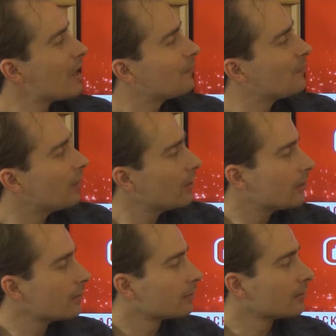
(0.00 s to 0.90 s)
app
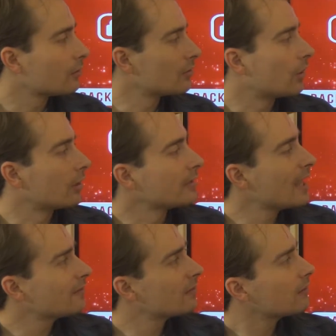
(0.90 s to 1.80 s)
or an
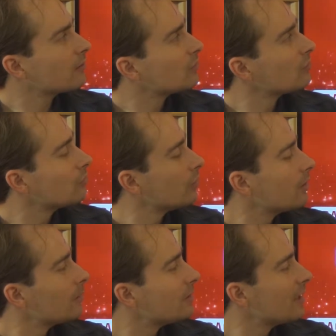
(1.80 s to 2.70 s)
ad
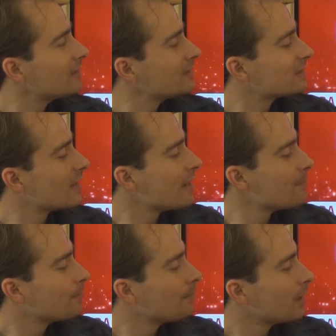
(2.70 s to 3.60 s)
to play this
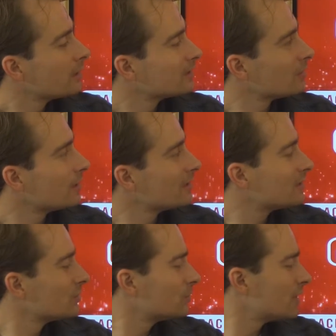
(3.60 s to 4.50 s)
game. So
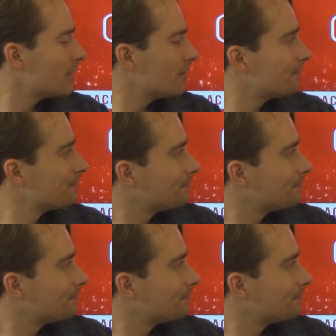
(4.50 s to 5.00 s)
let's do that.